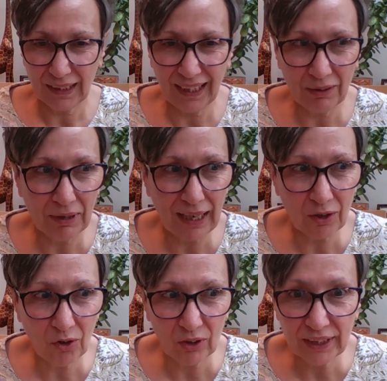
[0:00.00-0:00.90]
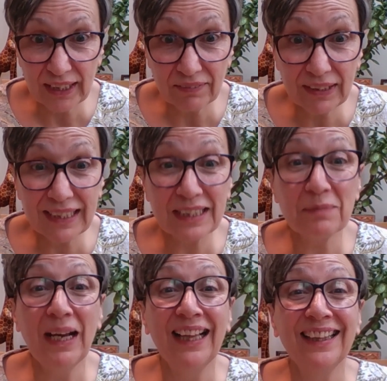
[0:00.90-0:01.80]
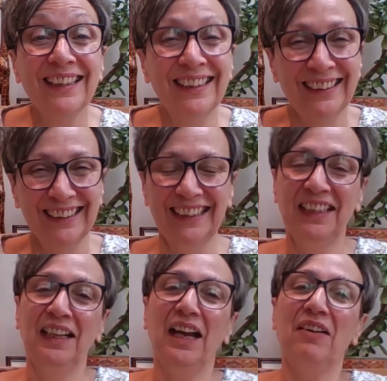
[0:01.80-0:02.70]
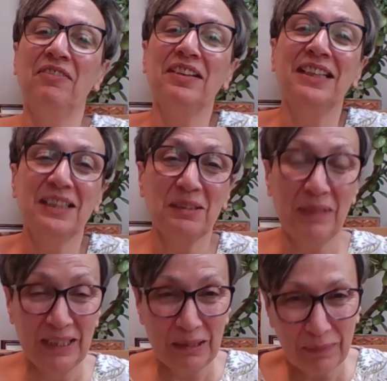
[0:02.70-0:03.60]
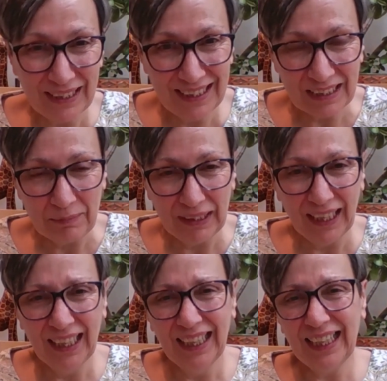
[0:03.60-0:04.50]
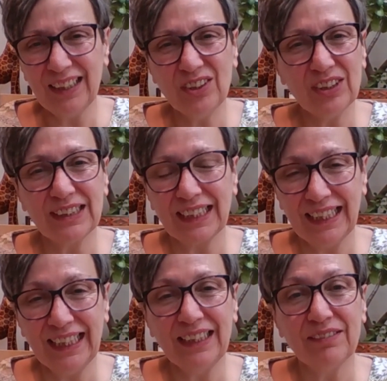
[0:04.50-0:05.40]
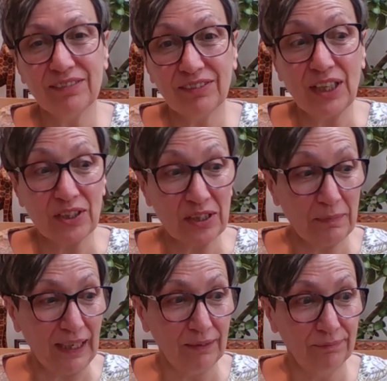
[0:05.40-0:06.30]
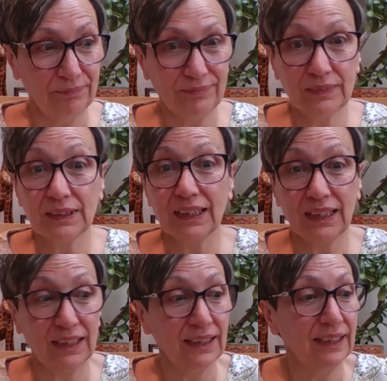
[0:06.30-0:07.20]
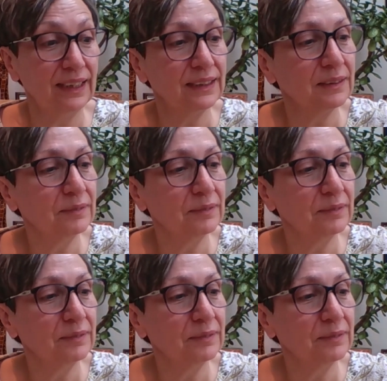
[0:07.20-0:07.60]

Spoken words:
Like what I call the Nivea smell. Everything smells a bit similar. It's just a clean and fresh smell. And I like it.